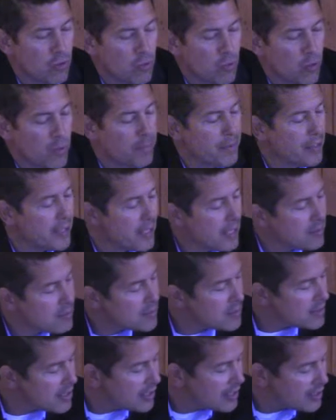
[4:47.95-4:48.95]
What
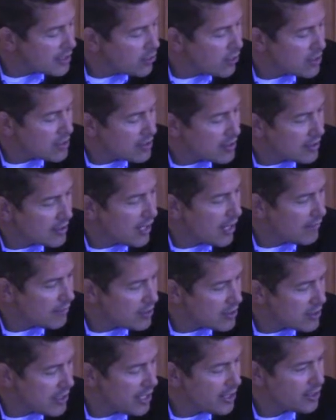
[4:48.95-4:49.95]
becomes an interesting
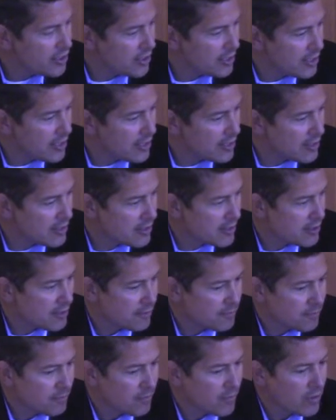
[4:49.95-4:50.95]
conversation is
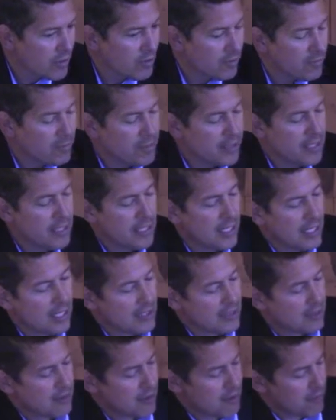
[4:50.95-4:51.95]

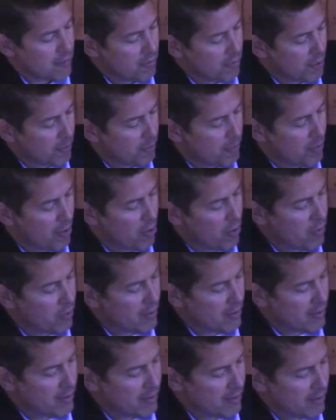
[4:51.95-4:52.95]
because the
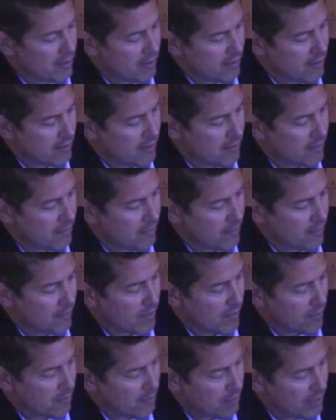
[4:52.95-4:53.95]
Boeing
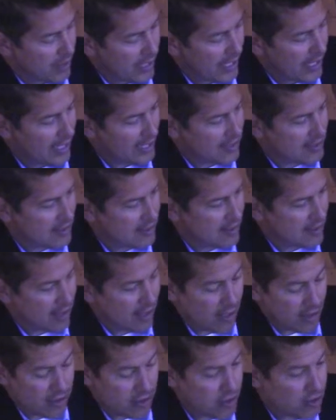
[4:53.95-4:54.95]
planes
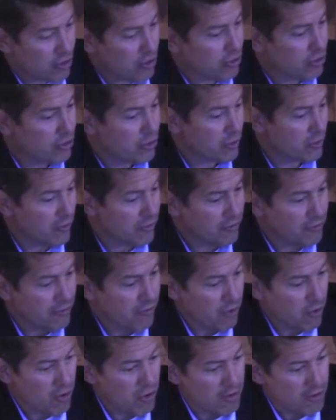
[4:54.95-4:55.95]
that are sold to a
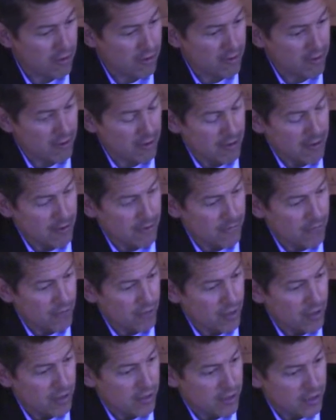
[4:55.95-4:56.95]
foreign
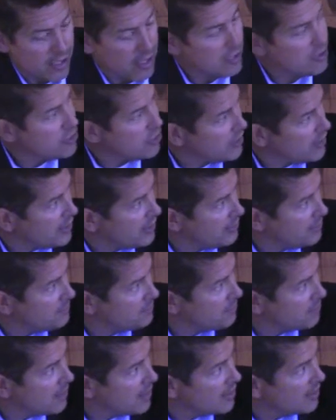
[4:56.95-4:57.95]
country
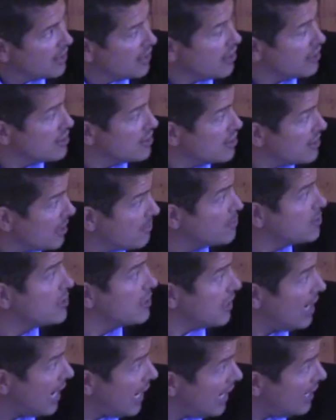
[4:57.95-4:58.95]
that are
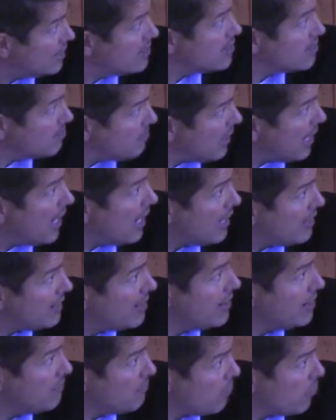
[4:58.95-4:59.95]
subsidized by
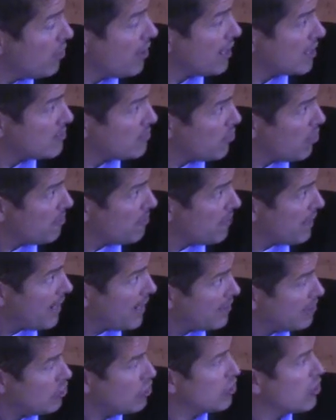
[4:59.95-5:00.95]
the Import-Export
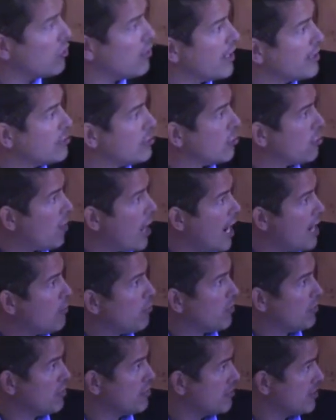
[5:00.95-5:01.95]
Bank, you'd go, that's great,
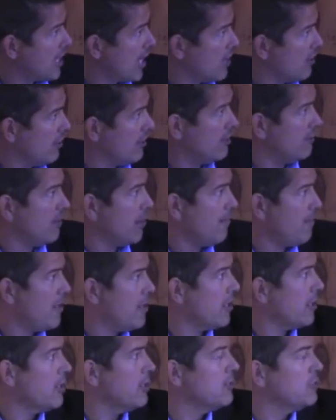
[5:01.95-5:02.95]
we're selling
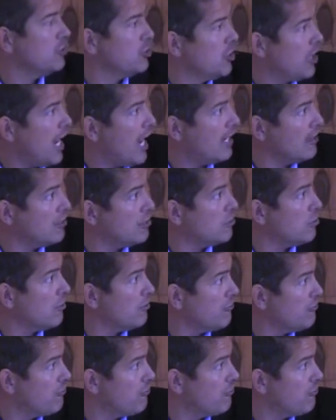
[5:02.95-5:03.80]
American jets to a